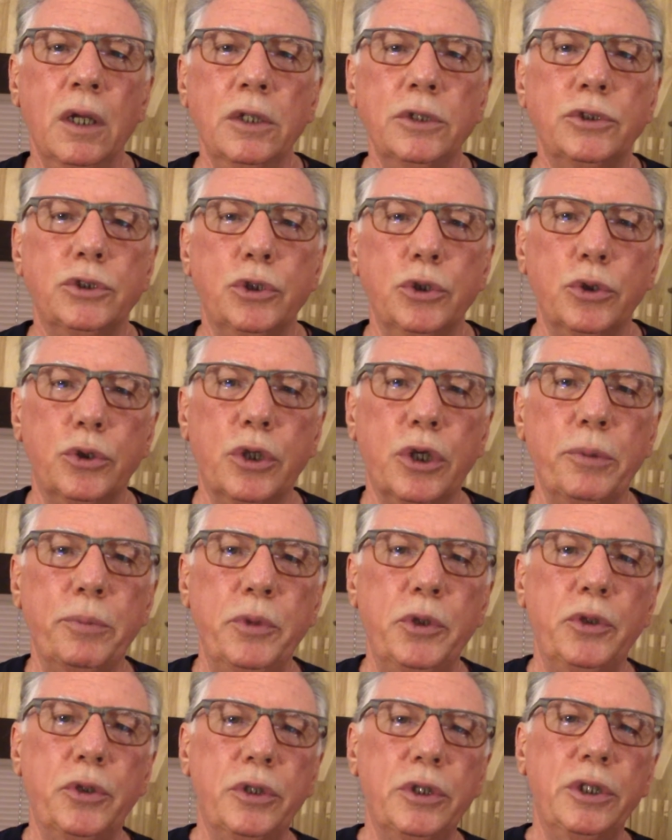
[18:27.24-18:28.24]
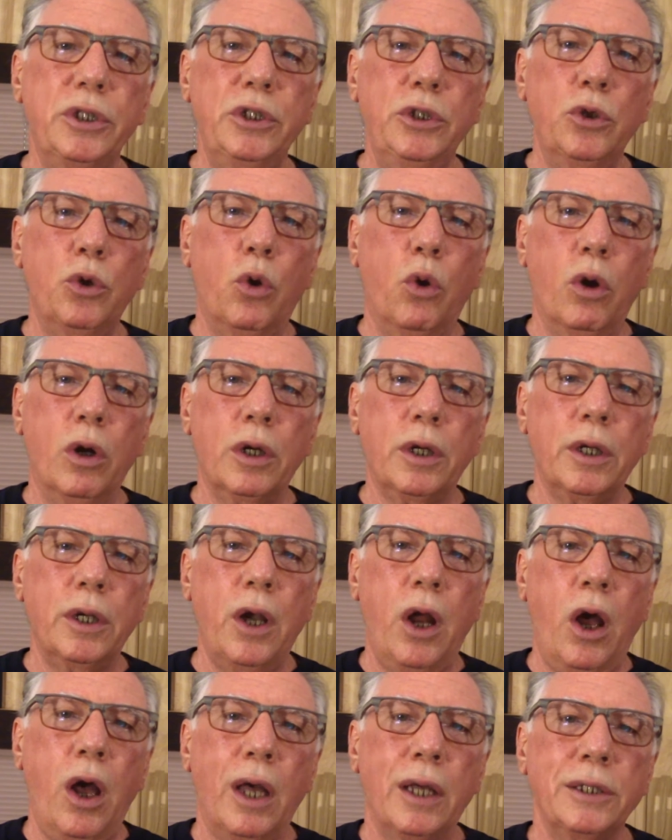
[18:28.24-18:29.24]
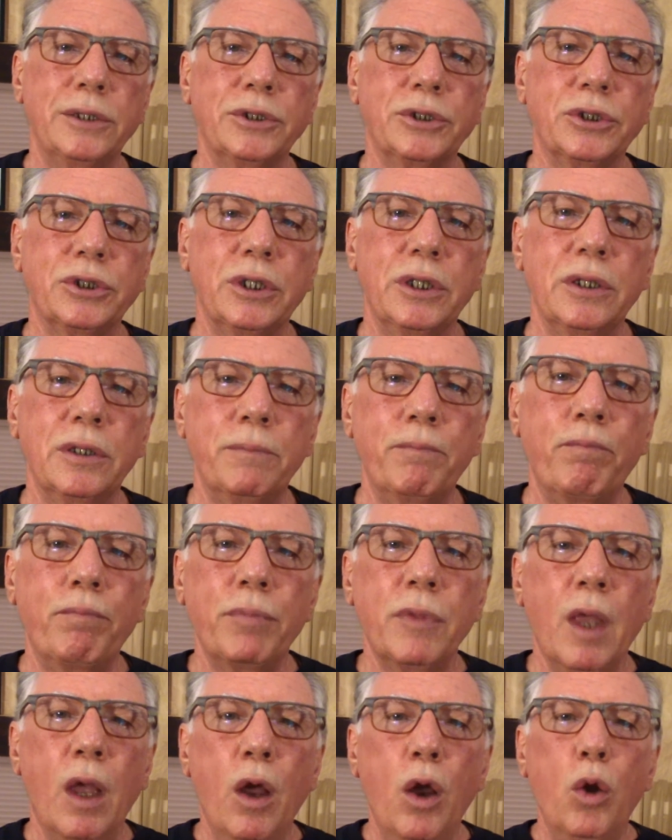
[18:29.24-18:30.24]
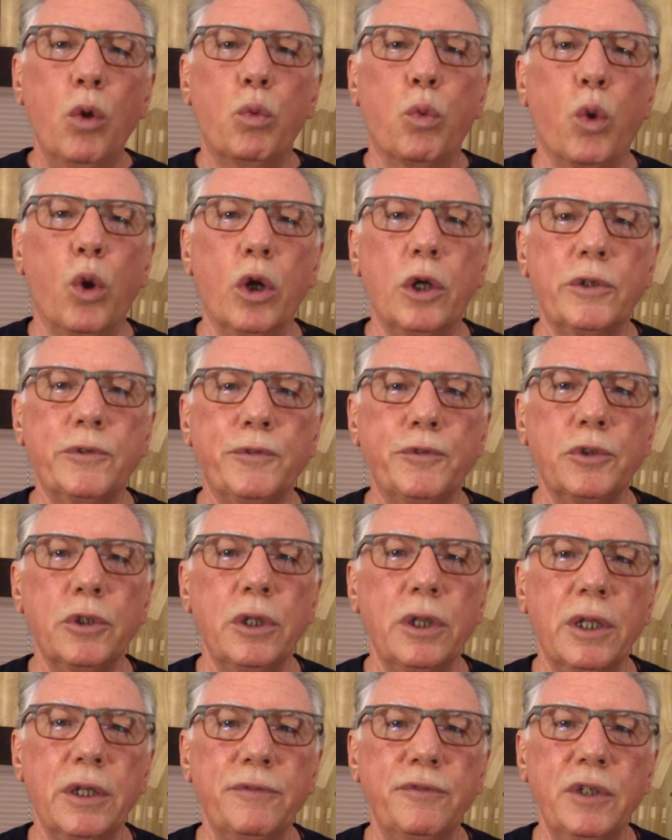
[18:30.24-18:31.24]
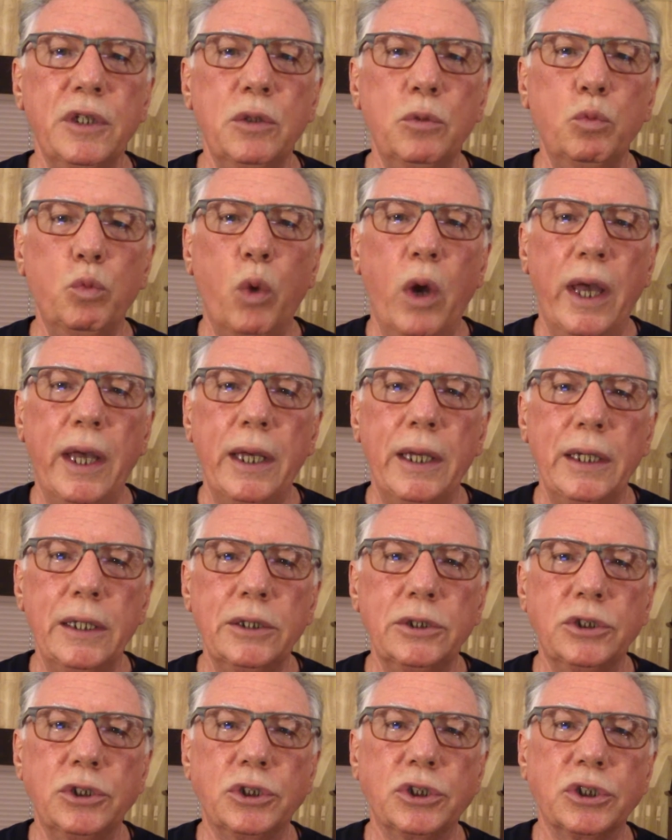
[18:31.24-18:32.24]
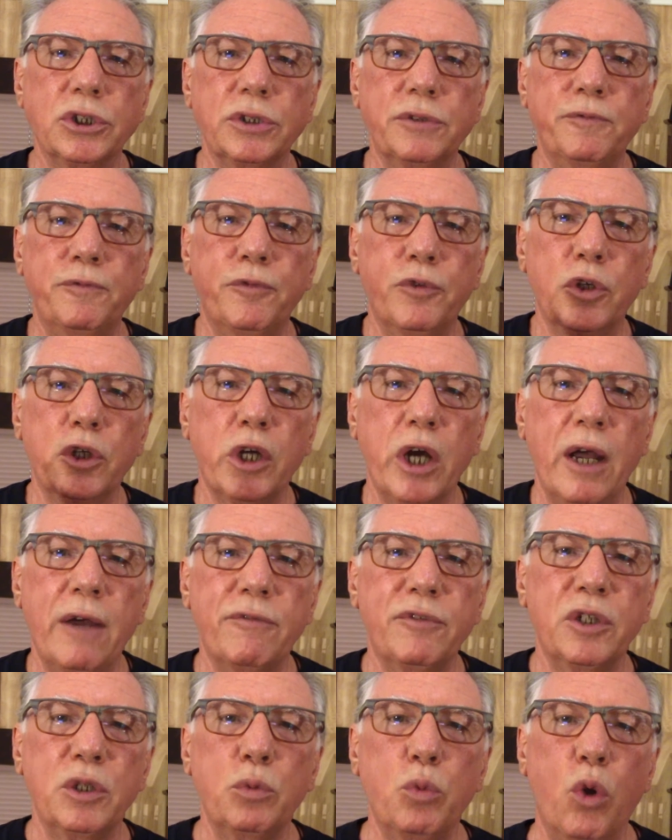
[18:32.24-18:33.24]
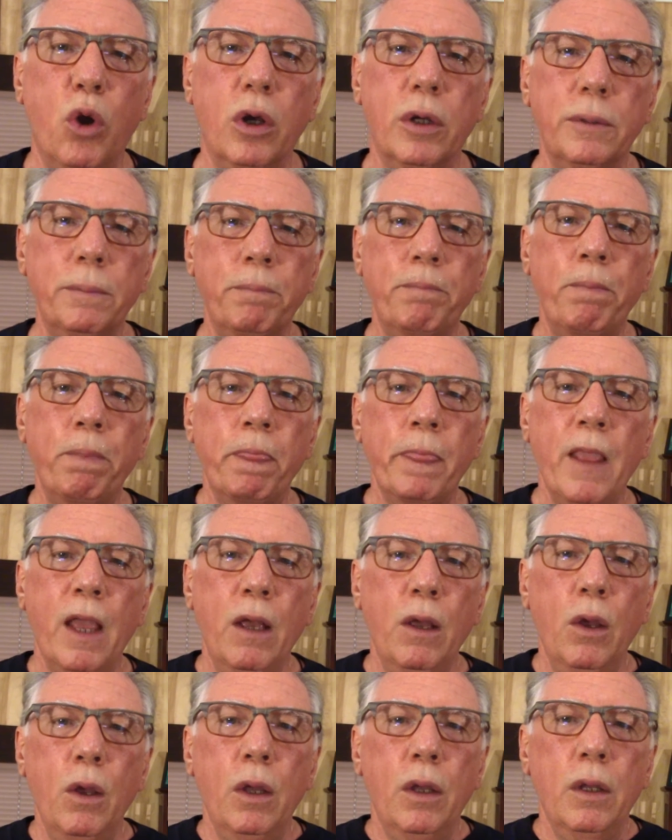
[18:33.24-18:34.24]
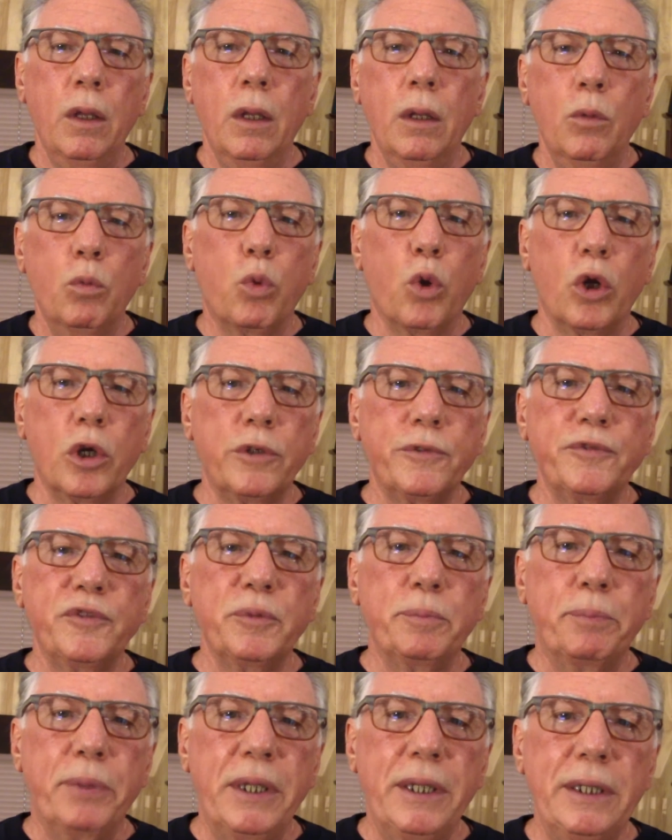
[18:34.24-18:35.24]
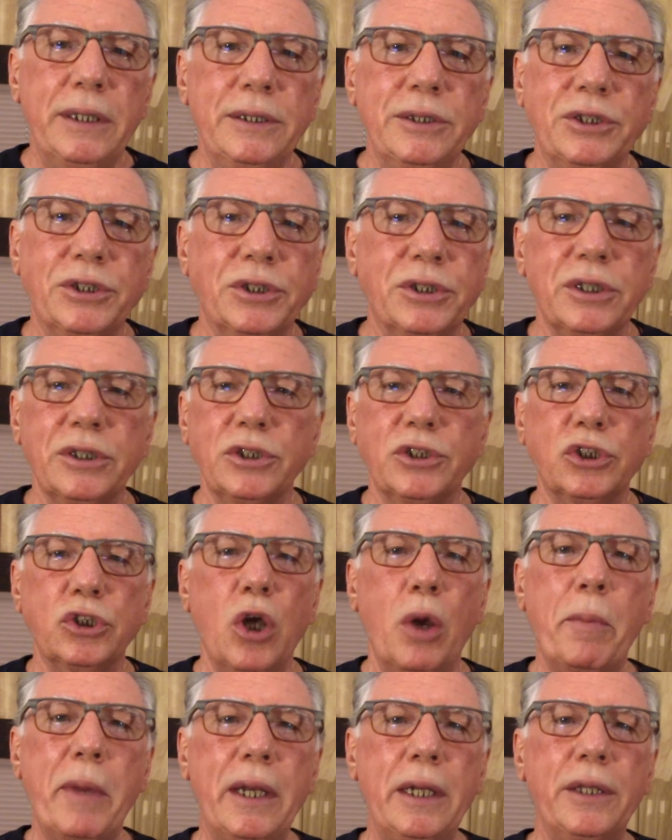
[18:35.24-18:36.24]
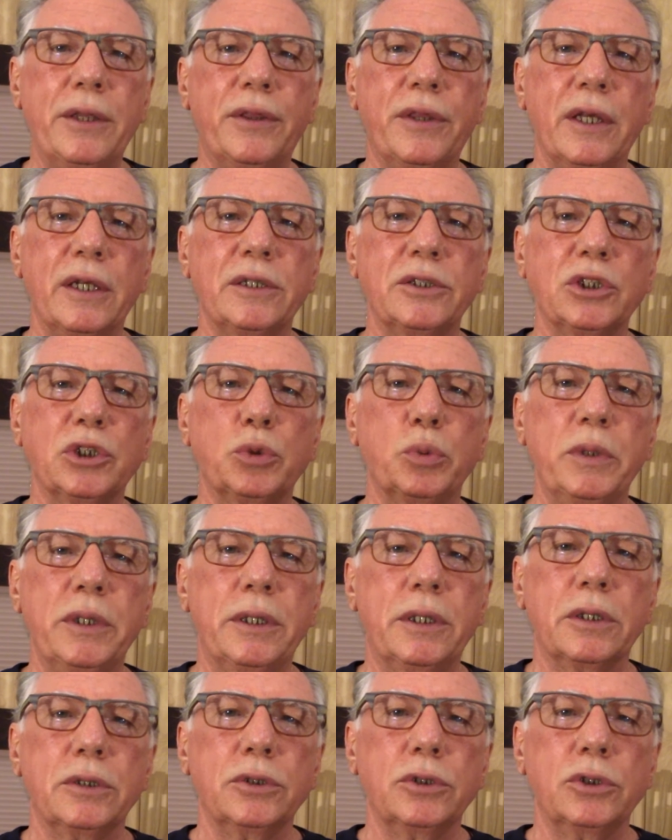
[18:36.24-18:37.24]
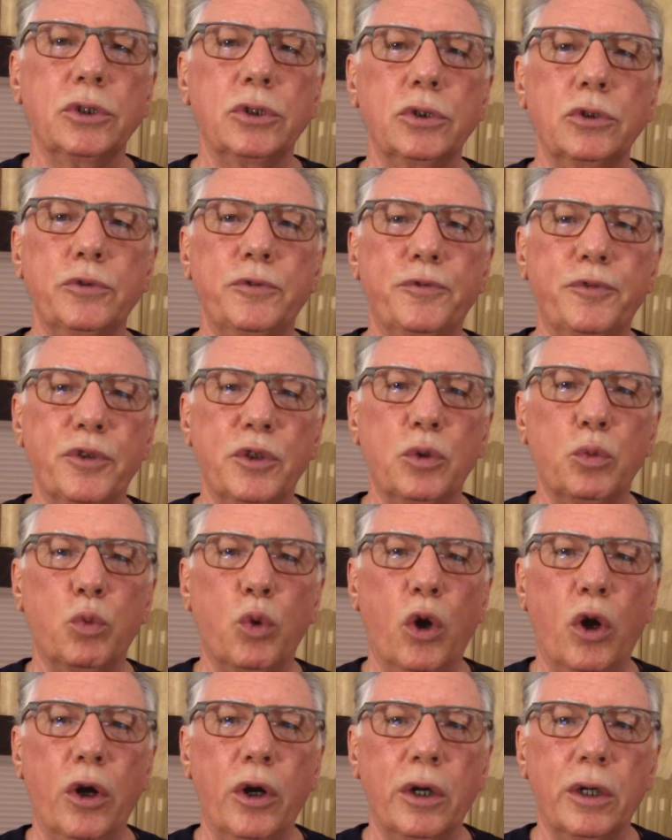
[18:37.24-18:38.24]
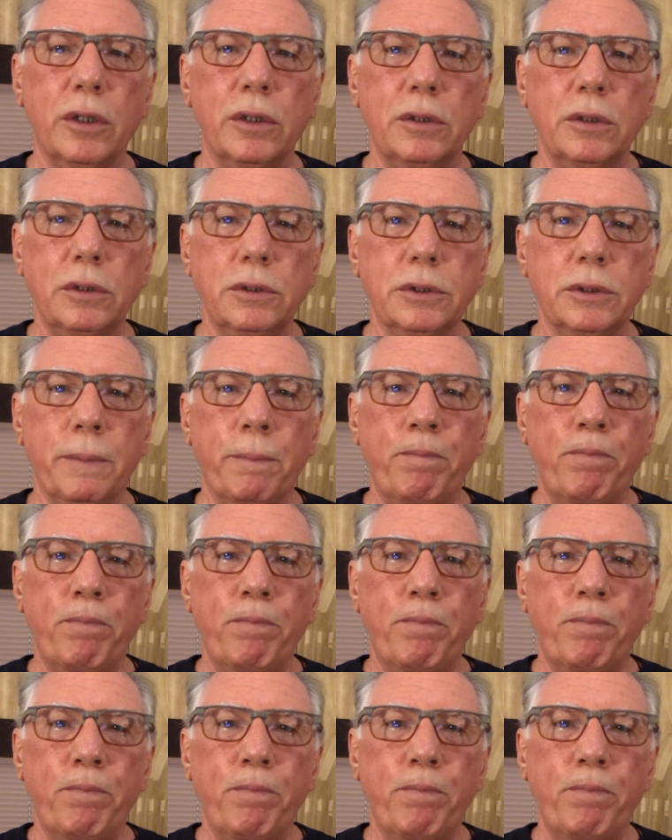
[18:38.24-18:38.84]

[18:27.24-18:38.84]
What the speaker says: do community organizing, work for a living wage for everyone, work for peace. There's so many things we can do for the world.